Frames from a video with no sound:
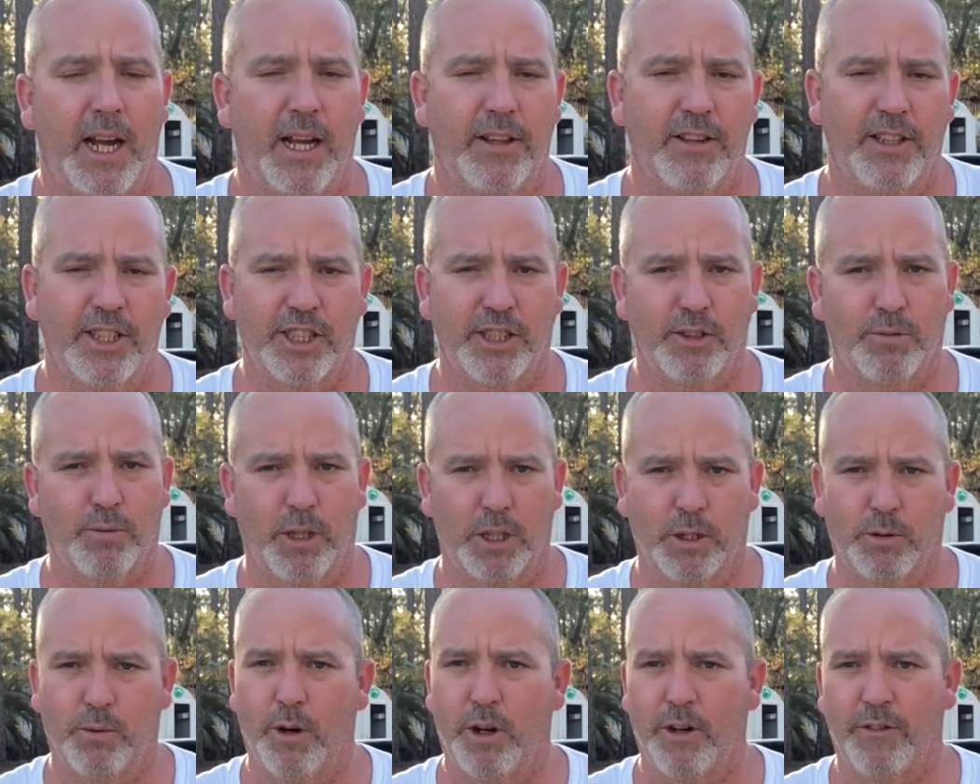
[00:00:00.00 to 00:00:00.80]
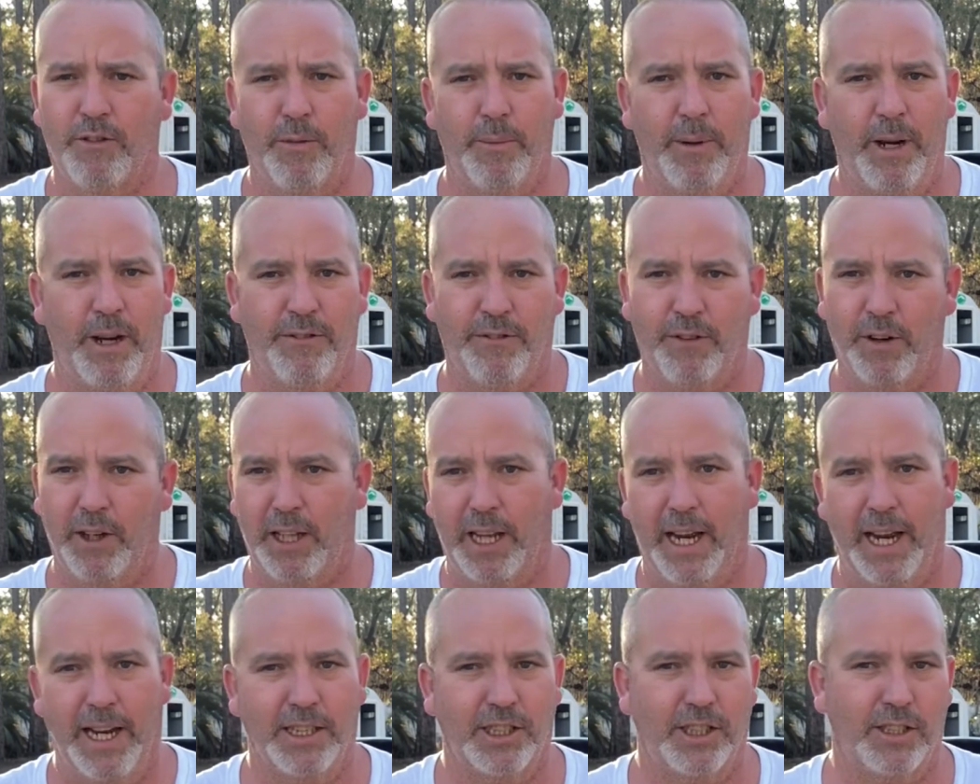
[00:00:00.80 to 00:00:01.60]
This is what's worked for me for the
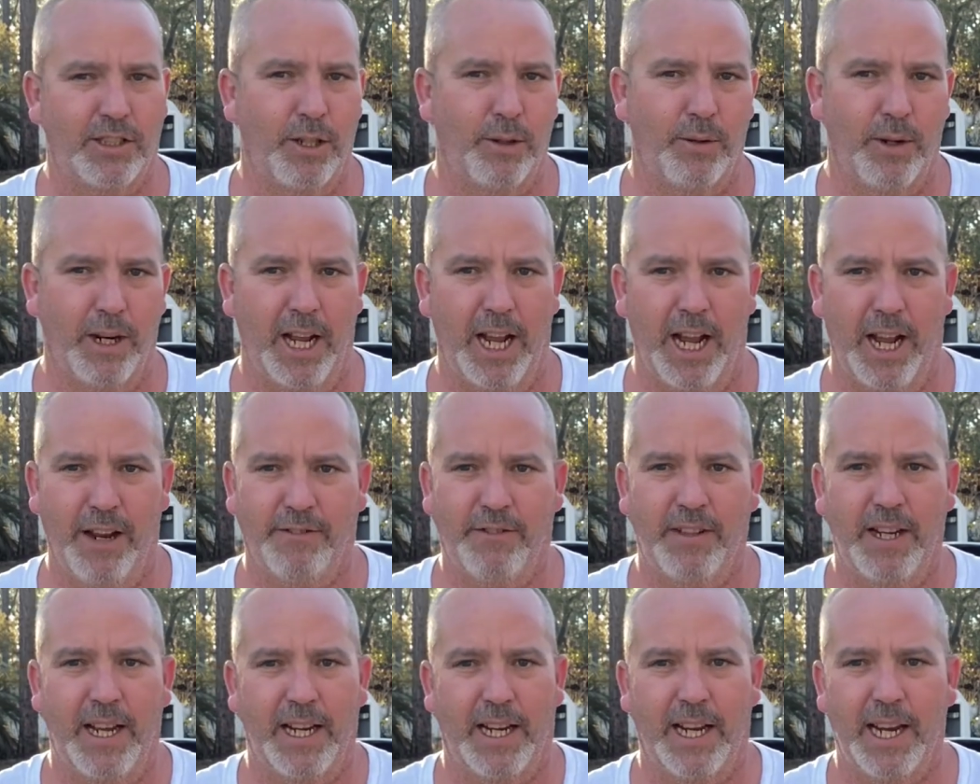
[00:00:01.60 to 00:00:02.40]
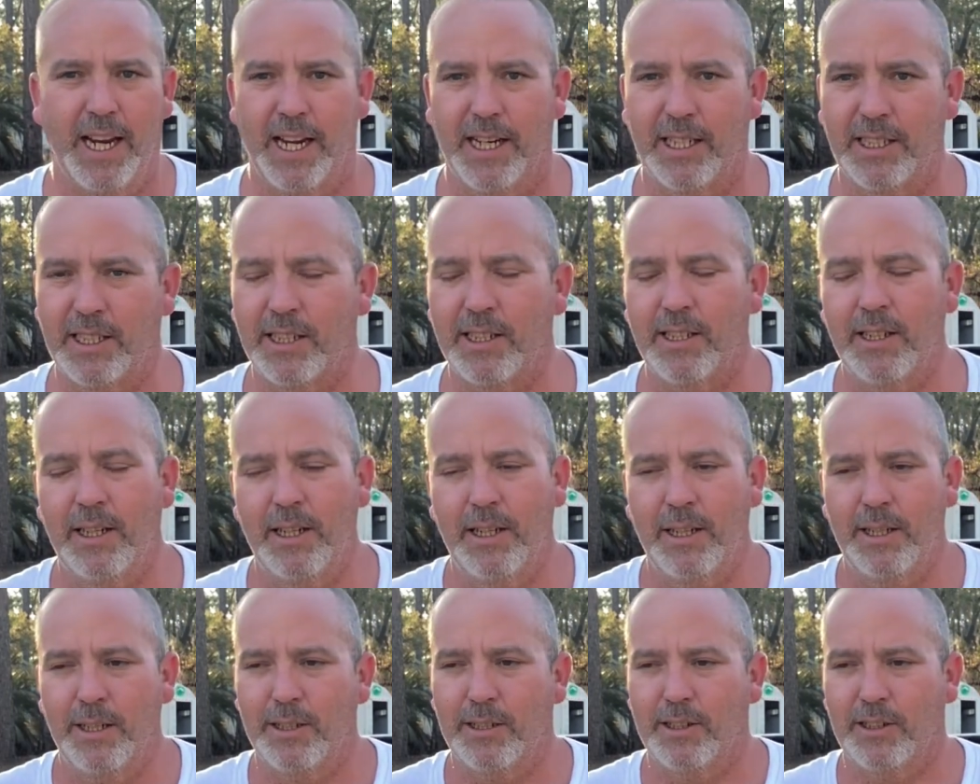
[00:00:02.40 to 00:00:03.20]
last 2.5 decades.
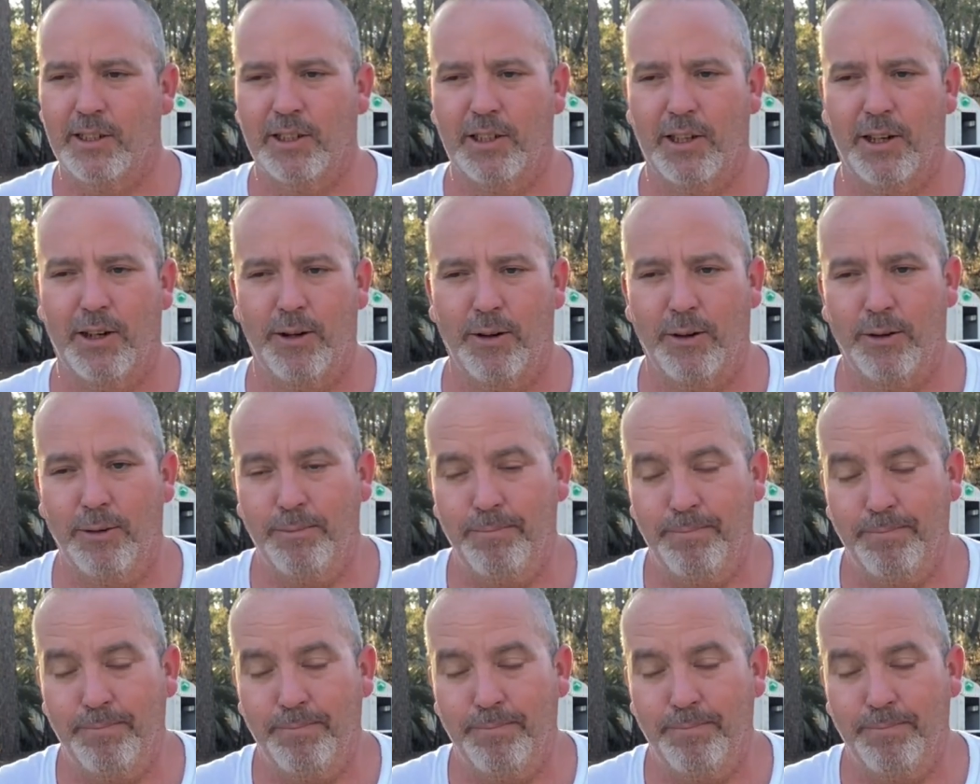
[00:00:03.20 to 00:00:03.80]
So,